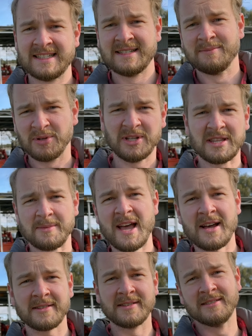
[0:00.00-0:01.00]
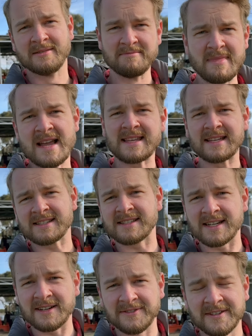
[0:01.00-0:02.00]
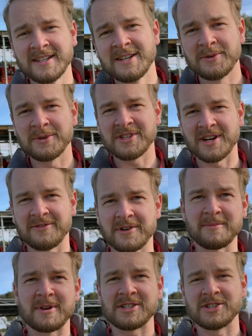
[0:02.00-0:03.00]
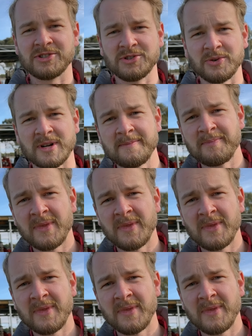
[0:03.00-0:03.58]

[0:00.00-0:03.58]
pulling them out, making stuff, which I very much enjoy,